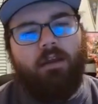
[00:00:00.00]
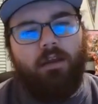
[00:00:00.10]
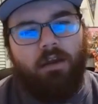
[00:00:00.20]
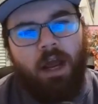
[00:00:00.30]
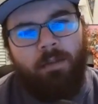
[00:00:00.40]

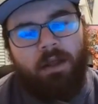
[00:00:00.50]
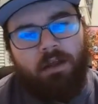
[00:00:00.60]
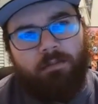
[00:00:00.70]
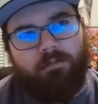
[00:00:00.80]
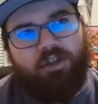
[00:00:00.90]
you got to be a
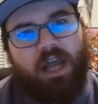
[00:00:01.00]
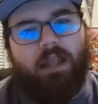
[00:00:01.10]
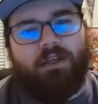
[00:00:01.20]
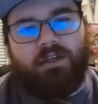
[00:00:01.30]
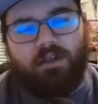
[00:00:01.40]
little
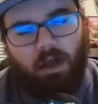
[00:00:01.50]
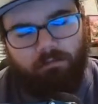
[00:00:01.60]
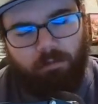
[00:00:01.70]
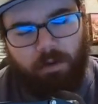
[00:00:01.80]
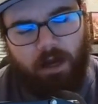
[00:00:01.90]
jealous of
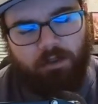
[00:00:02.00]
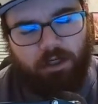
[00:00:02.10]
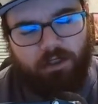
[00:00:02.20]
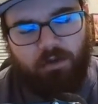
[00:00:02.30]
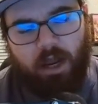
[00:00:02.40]
the
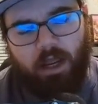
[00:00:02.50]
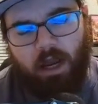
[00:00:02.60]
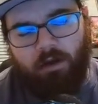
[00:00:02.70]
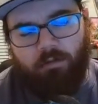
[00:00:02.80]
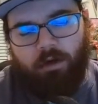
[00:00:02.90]
Padres, right? And
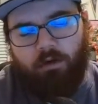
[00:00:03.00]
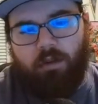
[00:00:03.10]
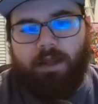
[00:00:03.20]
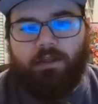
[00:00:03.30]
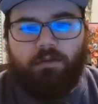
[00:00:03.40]
I know we don't
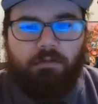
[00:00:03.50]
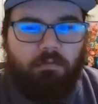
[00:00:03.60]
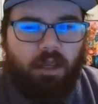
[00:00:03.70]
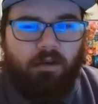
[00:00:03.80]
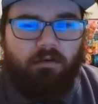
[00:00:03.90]
like to
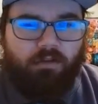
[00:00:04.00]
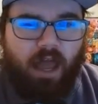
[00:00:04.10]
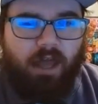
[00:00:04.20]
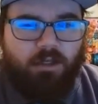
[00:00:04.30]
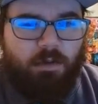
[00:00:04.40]
admit
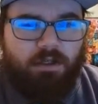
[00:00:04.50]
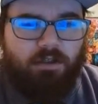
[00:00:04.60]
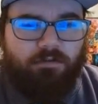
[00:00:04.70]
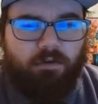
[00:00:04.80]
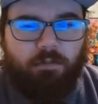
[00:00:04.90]
that,
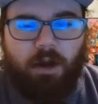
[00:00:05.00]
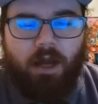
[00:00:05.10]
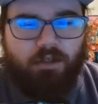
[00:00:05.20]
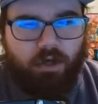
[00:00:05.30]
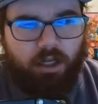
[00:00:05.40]
especially for the
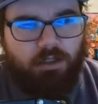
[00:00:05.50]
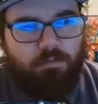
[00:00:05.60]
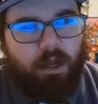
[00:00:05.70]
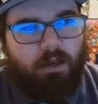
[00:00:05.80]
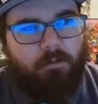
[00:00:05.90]
Padres,
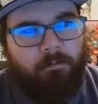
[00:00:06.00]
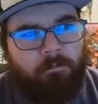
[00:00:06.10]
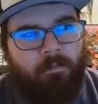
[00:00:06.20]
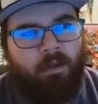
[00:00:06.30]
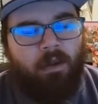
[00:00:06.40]
but
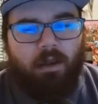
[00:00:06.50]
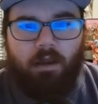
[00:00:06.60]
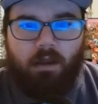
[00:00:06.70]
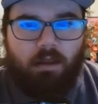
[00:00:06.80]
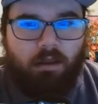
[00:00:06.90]

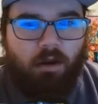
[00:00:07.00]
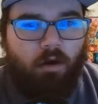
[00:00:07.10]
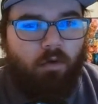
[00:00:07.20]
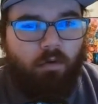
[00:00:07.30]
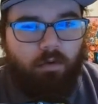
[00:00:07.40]
you
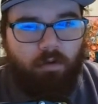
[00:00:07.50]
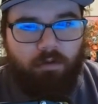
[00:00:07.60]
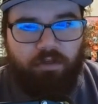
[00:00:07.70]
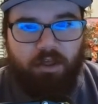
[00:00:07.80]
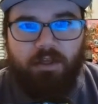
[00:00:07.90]
know,
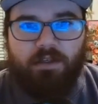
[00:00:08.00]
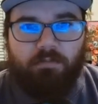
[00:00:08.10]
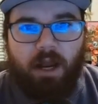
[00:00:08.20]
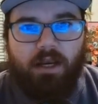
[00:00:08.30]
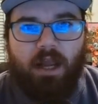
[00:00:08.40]
things
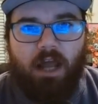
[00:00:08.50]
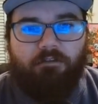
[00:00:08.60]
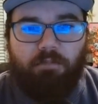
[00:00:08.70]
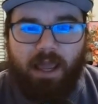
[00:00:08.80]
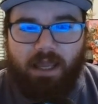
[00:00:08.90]
might not
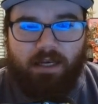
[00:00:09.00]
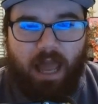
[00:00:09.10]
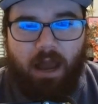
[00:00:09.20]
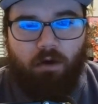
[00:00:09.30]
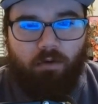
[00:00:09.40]
have panned
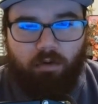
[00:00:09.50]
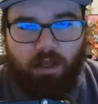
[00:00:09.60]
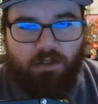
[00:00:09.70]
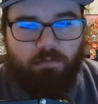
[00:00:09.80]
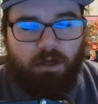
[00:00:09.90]
out
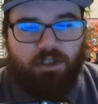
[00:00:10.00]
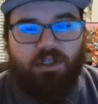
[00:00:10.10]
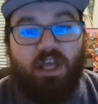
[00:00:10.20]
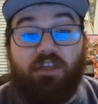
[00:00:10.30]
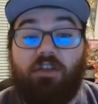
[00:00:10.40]
as much
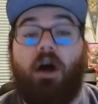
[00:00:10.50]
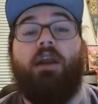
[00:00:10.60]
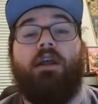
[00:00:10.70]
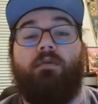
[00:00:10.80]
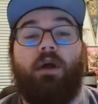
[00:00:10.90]
as they thought
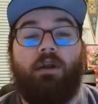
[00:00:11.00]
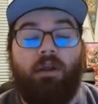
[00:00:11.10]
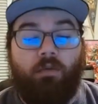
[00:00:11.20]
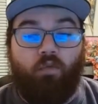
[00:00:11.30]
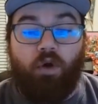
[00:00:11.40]

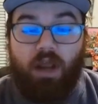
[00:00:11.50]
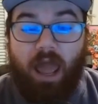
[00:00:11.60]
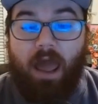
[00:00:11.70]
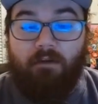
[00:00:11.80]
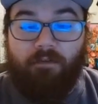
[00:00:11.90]
it would
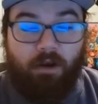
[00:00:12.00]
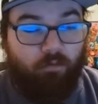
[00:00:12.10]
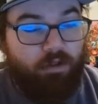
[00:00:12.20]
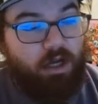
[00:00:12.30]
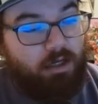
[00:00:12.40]
have. And
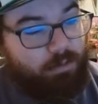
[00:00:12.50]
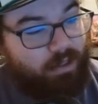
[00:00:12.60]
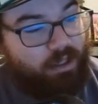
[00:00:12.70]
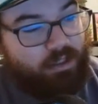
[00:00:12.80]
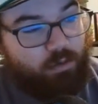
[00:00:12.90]
we talked
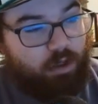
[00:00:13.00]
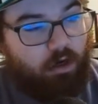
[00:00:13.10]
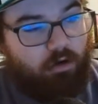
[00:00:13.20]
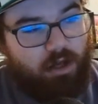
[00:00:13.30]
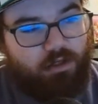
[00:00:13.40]
about this with our
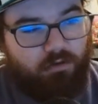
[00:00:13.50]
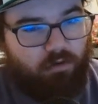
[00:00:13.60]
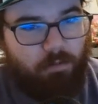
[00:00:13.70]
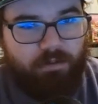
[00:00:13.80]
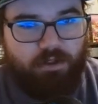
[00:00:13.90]

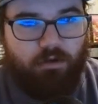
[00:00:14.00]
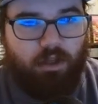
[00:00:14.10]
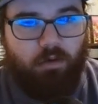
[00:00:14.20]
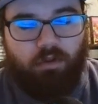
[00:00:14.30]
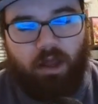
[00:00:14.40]
crossover episode
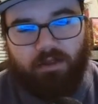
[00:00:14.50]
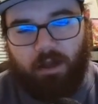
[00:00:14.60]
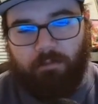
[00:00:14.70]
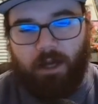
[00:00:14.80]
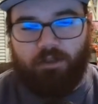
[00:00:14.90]
there with Locked
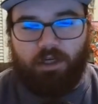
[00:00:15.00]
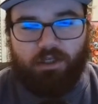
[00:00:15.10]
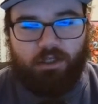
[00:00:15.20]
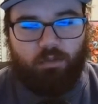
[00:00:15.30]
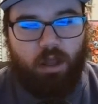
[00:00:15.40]
On
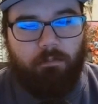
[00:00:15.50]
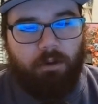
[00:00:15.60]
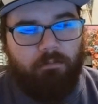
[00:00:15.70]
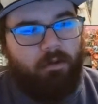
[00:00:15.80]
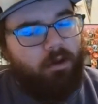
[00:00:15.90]
Padres as well, but